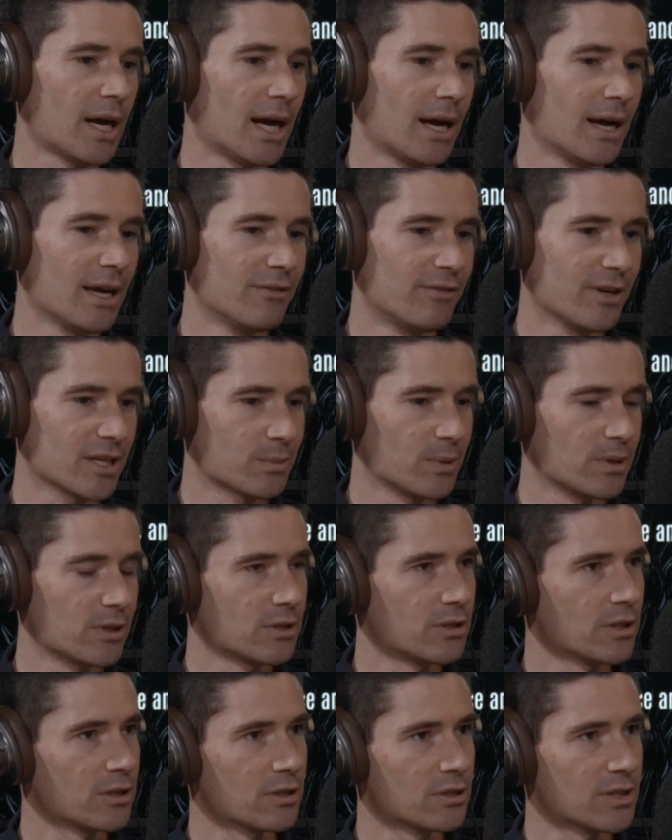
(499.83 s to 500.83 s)
investment
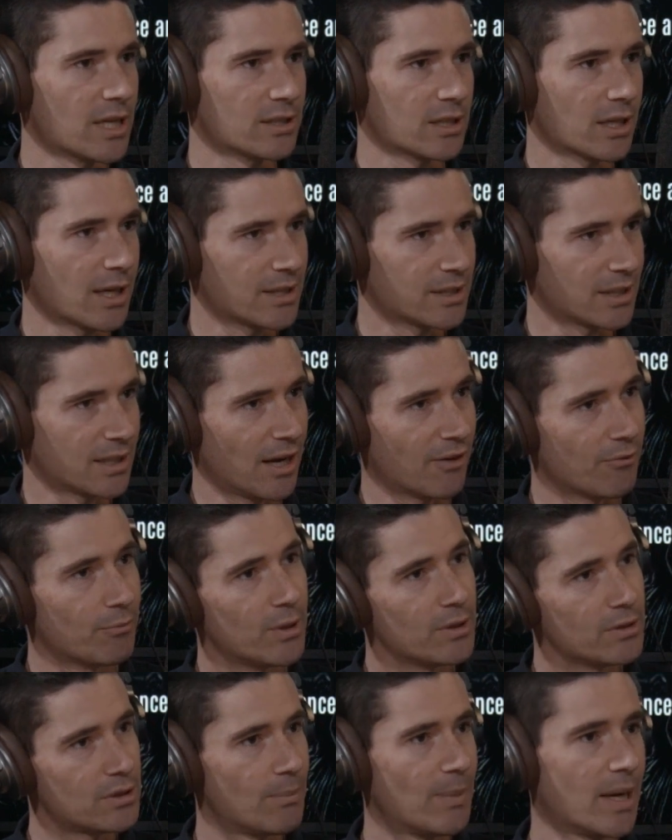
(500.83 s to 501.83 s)
decisions as a
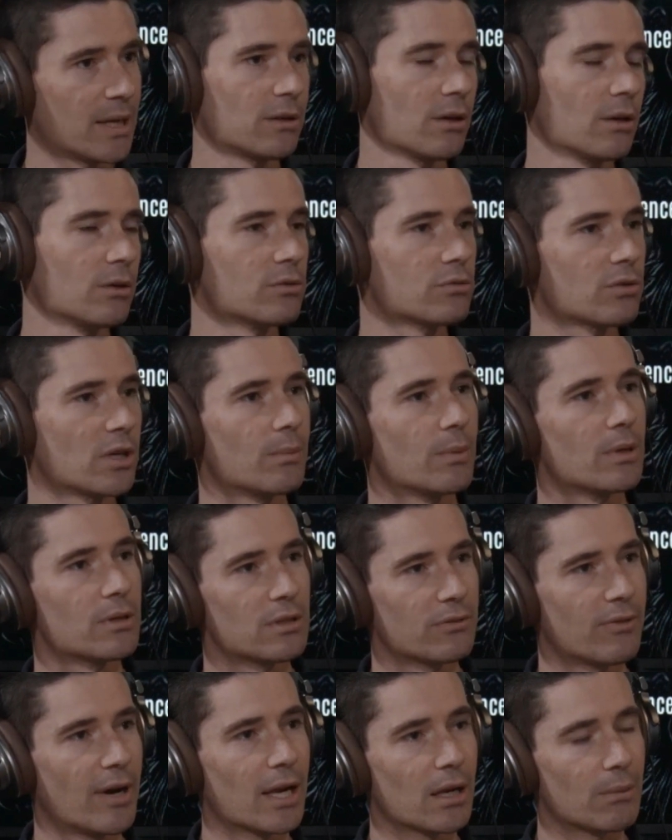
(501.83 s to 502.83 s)
government to make those treatments
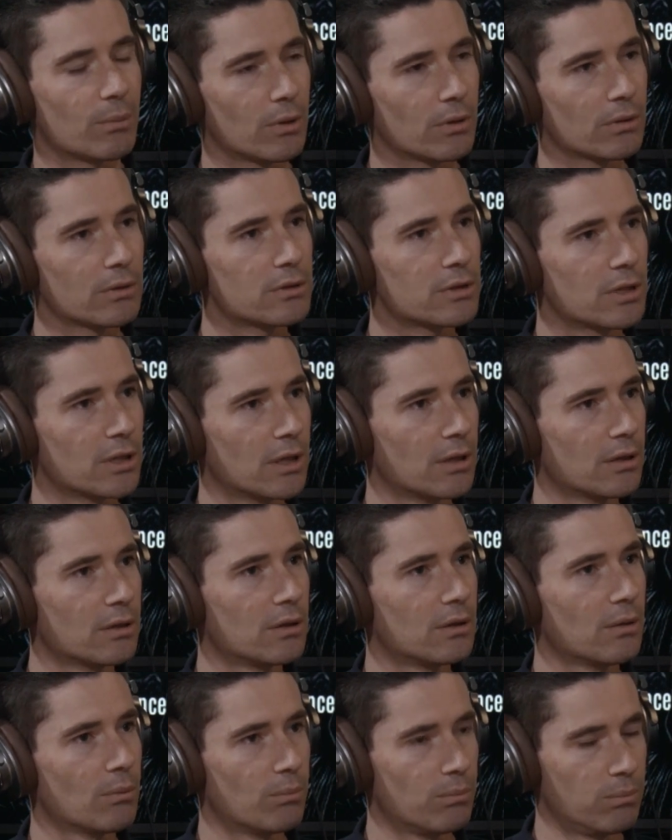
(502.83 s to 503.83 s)
available to
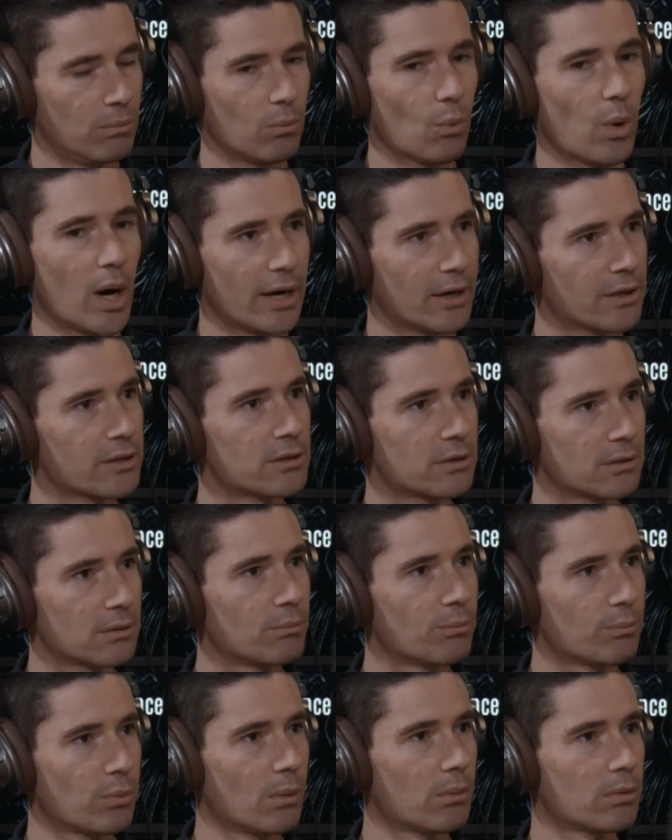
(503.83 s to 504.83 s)
the widest
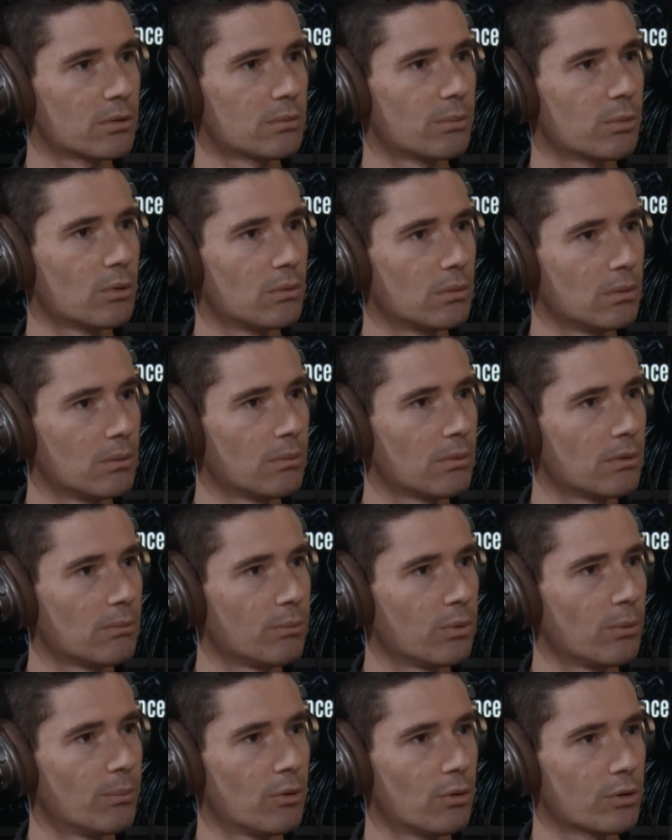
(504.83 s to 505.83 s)
possible
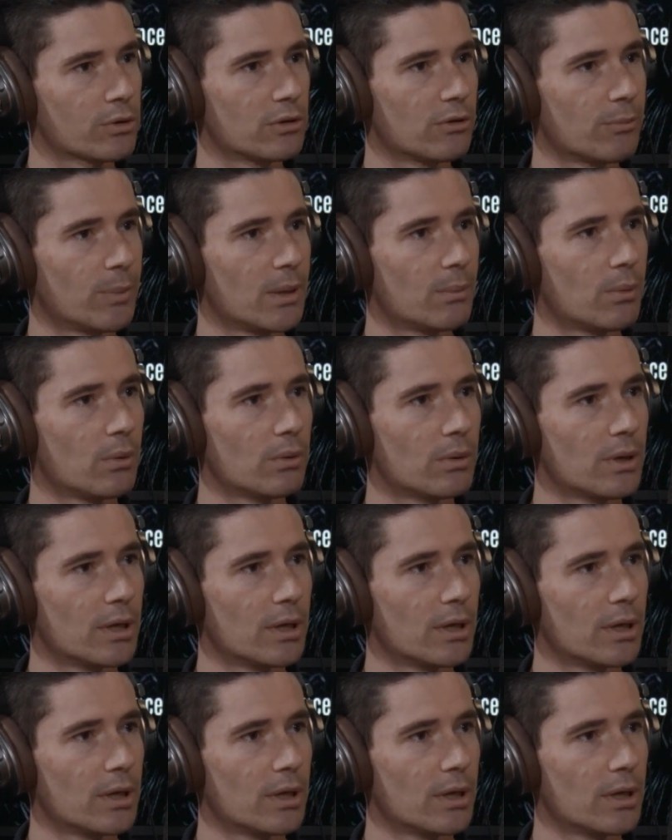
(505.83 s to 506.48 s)
proportion of people.